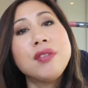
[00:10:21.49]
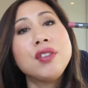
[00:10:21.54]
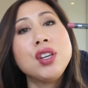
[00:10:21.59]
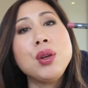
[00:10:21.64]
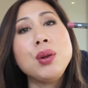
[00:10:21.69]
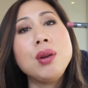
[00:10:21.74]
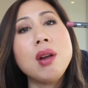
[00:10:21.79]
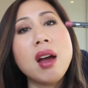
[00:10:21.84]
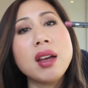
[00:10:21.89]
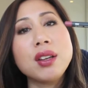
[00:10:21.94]
If
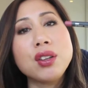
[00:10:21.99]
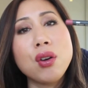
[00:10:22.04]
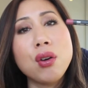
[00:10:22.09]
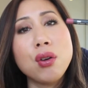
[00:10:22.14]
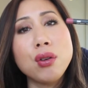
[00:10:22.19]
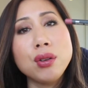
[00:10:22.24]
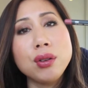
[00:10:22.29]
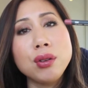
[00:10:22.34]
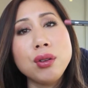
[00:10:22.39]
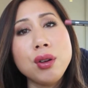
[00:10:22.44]
you like
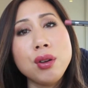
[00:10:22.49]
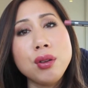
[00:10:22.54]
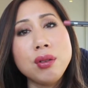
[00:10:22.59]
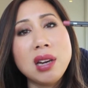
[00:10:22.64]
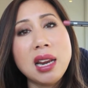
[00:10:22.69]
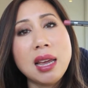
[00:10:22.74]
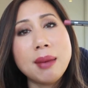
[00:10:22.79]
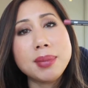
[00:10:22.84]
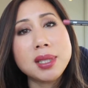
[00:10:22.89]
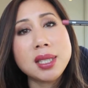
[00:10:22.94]
your
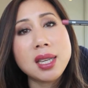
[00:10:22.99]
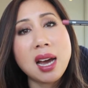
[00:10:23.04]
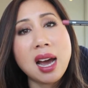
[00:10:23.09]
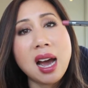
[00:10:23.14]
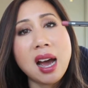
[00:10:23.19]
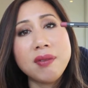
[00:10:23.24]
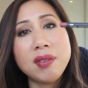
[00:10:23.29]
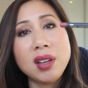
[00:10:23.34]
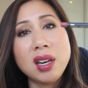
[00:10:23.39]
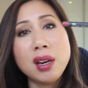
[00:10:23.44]
nude lips to
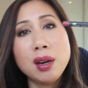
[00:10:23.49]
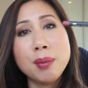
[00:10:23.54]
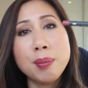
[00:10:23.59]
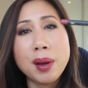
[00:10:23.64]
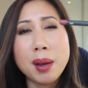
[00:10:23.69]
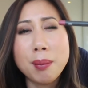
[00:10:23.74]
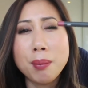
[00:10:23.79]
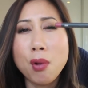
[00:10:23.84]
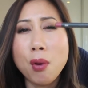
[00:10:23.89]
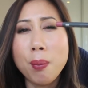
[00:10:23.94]
have a little
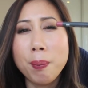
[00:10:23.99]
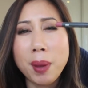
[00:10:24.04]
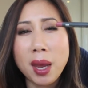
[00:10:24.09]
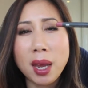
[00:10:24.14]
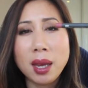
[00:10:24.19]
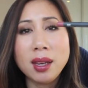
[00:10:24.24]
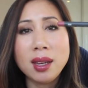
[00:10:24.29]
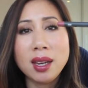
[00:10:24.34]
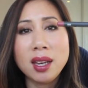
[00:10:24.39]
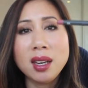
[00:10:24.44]
bit more
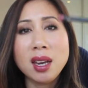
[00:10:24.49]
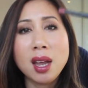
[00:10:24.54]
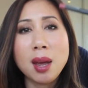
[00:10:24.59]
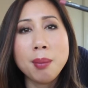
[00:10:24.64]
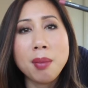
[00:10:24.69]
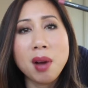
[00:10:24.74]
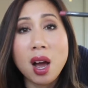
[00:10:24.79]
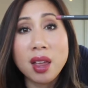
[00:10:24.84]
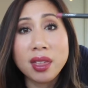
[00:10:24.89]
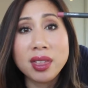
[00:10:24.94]
pink in
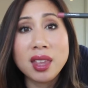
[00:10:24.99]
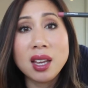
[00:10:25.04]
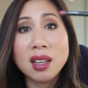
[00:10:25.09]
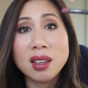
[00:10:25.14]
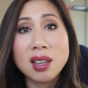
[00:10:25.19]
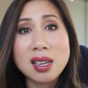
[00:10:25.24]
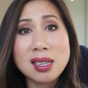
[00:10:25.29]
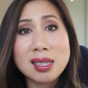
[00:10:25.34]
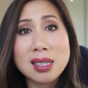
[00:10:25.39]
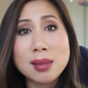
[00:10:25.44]
them, I
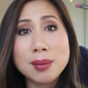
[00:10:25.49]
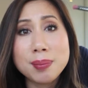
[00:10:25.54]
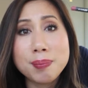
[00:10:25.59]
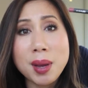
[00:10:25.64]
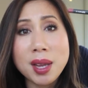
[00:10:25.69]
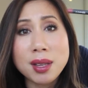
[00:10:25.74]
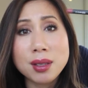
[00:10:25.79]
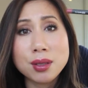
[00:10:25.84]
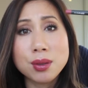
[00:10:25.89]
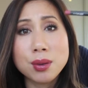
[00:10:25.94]
think this
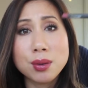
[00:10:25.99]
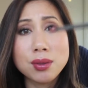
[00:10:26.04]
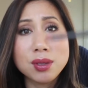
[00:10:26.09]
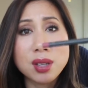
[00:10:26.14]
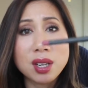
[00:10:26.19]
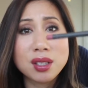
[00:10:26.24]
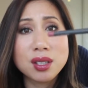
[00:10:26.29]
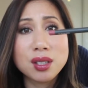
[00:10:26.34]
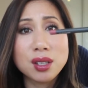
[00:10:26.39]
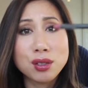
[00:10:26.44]
pencil
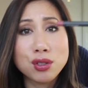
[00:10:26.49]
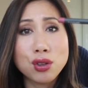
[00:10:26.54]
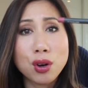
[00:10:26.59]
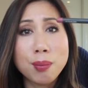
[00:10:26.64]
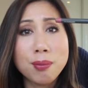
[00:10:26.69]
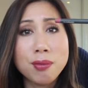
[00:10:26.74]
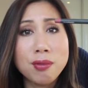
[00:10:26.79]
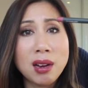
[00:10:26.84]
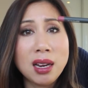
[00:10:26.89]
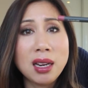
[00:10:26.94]
does the
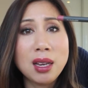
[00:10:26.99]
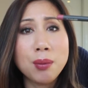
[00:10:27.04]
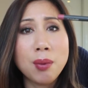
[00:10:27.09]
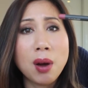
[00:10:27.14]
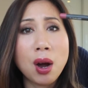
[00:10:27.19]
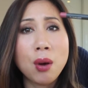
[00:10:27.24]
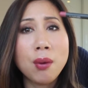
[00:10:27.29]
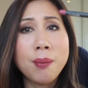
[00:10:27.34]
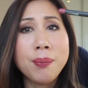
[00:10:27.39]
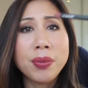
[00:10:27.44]
job really
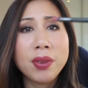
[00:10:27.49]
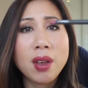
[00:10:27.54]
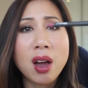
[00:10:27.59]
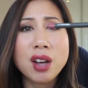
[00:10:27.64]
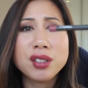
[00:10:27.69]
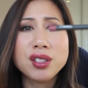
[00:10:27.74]
well.